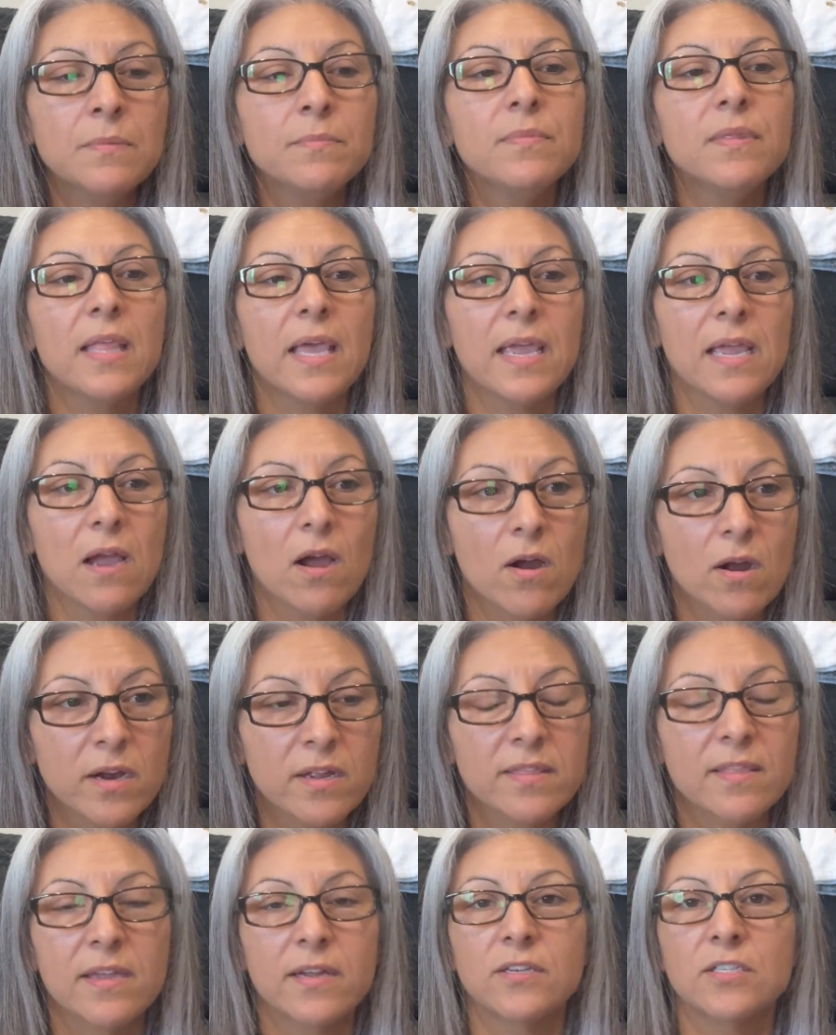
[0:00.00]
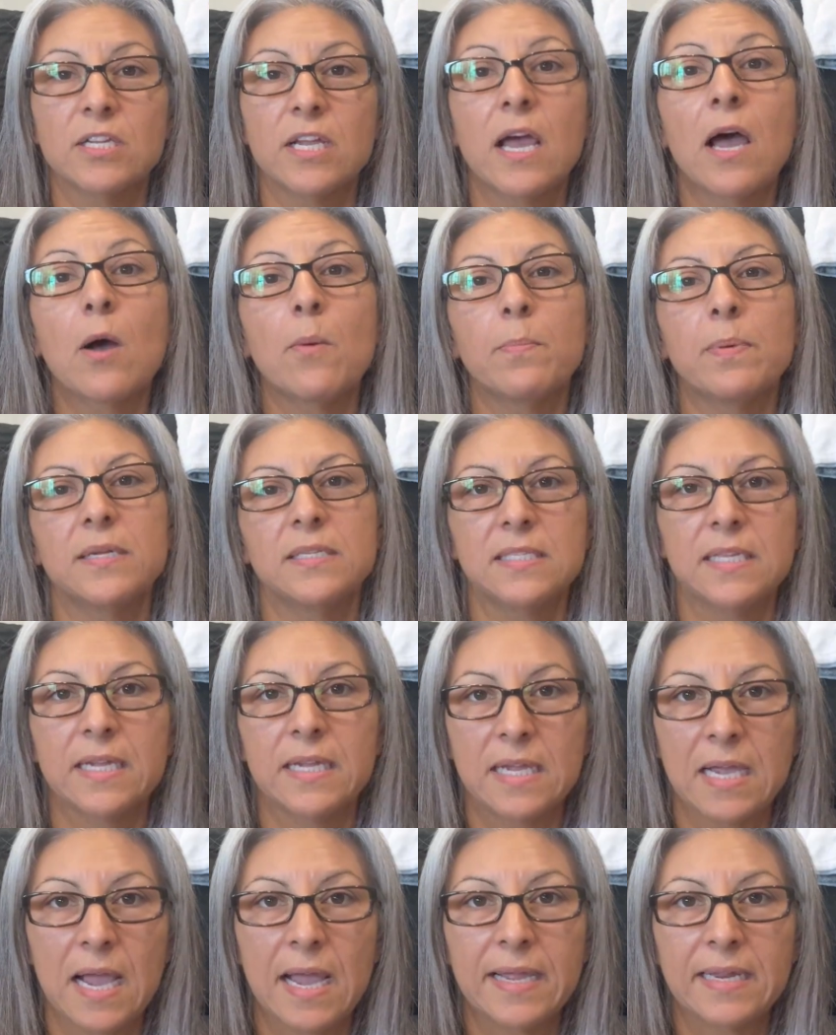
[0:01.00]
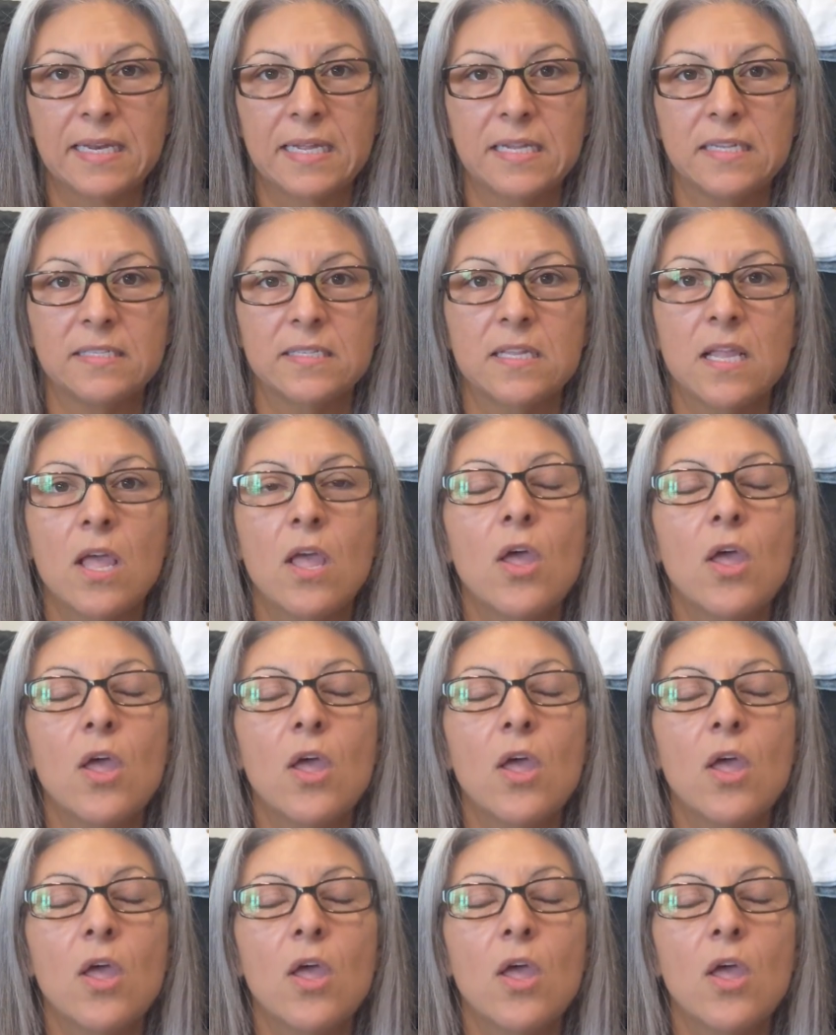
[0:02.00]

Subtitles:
They are there to help us and guide us.